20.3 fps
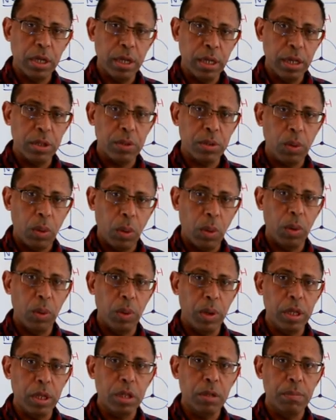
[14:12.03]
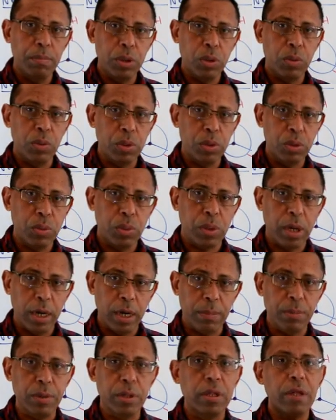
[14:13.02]
is always between 2
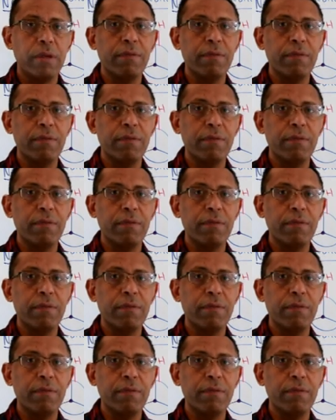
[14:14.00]
carbons.